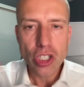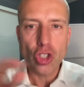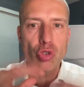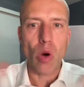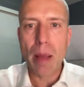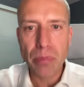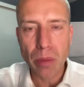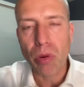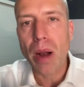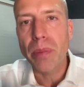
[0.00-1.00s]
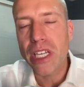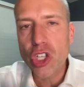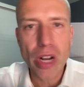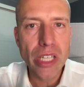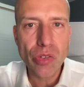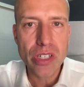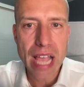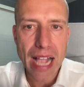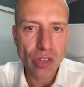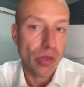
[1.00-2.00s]
drop the property transfer
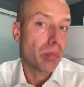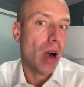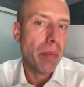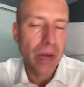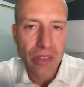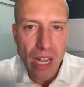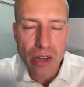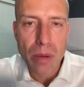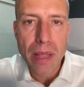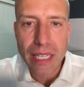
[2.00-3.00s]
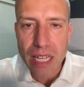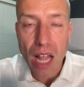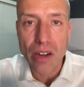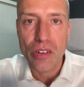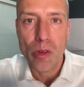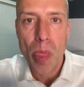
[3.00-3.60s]
tax for properties under $1 million.